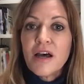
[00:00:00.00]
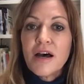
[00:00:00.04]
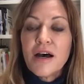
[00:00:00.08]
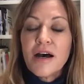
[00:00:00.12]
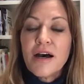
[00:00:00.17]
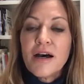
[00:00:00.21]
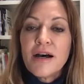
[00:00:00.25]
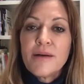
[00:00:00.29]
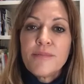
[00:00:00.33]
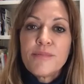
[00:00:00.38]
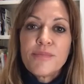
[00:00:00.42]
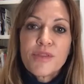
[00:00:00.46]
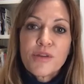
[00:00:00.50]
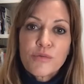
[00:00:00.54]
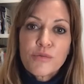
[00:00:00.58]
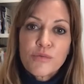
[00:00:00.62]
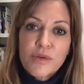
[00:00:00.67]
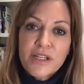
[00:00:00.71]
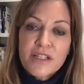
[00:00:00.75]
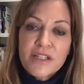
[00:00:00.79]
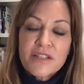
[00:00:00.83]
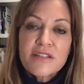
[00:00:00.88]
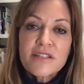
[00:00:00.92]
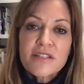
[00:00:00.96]
Um, the
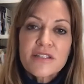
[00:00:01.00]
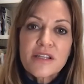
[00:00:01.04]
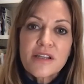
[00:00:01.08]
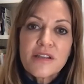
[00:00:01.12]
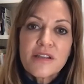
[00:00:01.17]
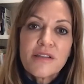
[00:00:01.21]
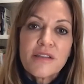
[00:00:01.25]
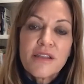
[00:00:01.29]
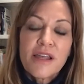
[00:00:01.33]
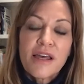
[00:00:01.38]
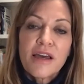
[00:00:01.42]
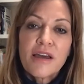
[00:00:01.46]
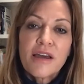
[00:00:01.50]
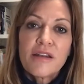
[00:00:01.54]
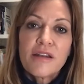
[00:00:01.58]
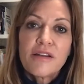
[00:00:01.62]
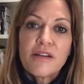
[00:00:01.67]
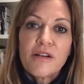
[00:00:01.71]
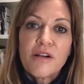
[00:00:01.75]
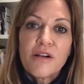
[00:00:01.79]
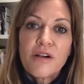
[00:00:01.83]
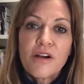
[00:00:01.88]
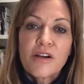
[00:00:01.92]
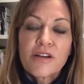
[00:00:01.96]
risks that
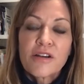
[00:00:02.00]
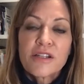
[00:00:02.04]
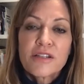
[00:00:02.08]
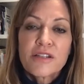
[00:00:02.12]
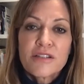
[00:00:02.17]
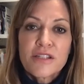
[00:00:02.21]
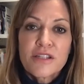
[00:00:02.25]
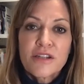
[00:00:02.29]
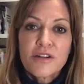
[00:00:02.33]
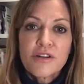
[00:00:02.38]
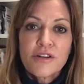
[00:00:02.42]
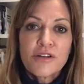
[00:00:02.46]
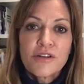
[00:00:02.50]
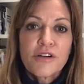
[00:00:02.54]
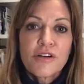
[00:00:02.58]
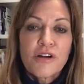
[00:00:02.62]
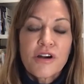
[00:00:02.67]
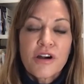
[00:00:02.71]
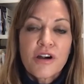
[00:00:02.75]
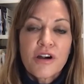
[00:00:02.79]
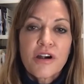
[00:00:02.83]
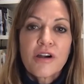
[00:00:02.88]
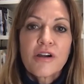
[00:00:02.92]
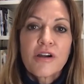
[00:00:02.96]
are considered
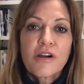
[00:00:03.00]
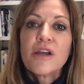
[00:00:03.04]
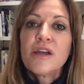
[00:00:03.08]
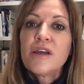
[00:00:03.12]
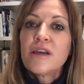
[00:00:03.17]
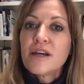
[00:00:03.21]
are